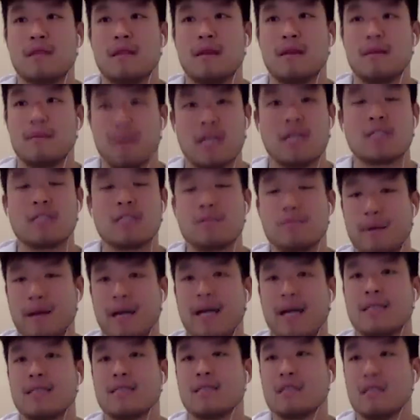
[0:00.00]
I'm gonna
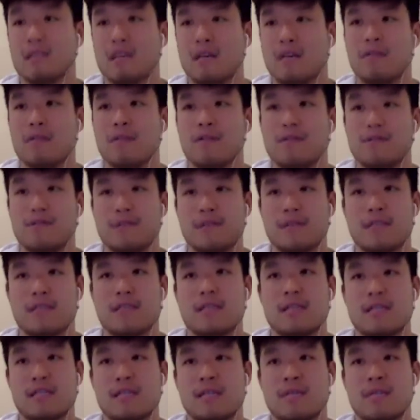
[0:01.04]
surpass the level of
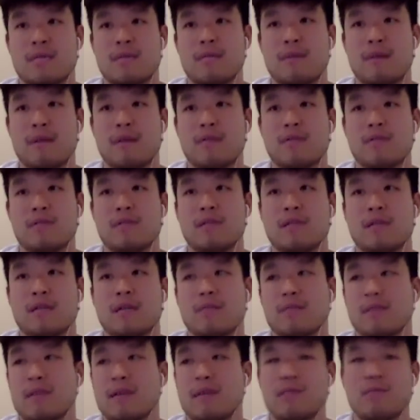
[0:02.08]
success that my parents think
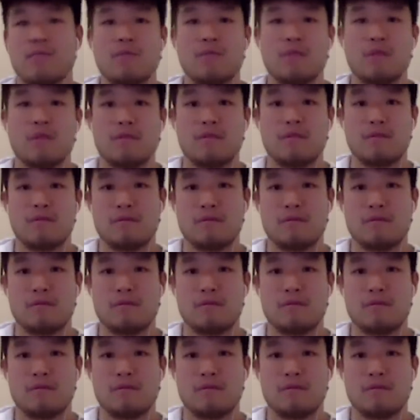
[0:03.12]
I'm capable of.